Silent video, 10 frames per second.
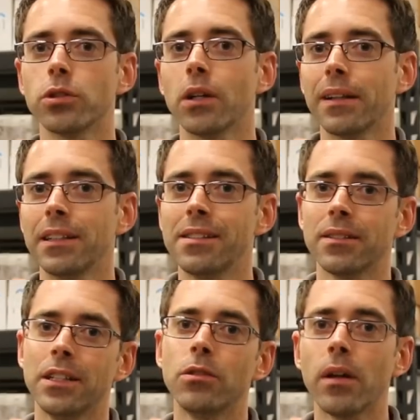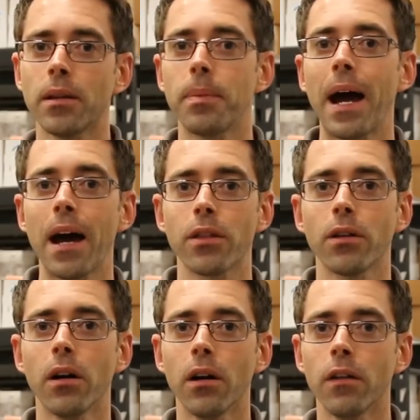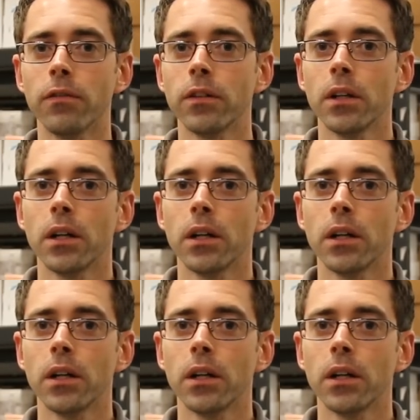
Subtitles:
to at least lead you down the path of